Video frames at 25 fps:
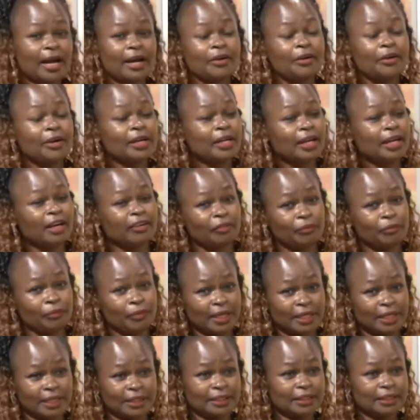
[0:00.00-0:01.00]
Angry enough
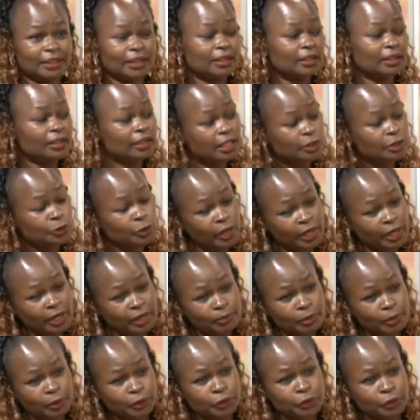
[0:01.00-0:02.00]
means that we're
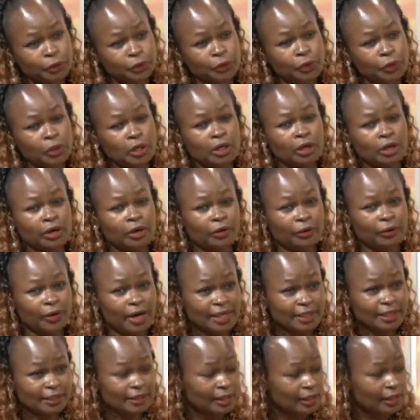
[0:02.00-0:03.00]
able to
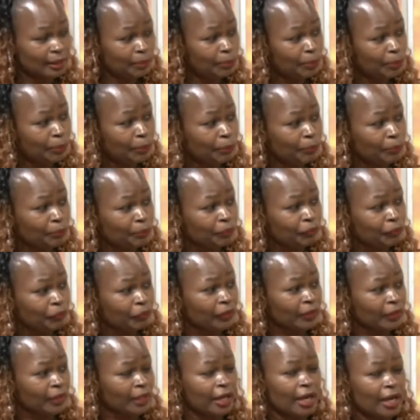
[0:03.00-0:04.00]
rise up
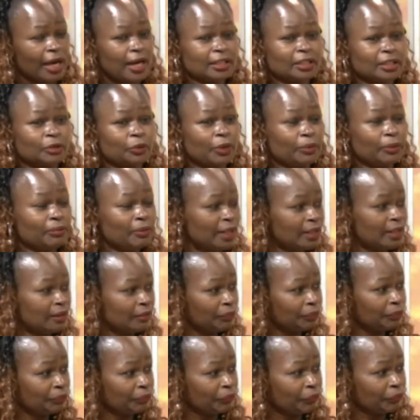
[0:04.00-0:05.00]
as
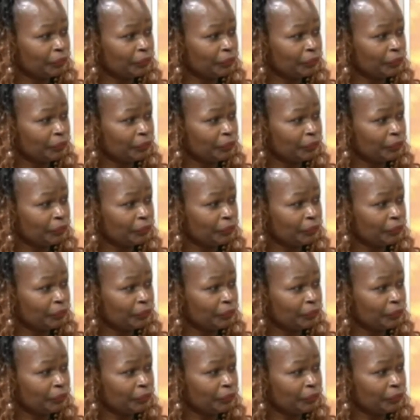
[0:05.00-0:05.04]
women,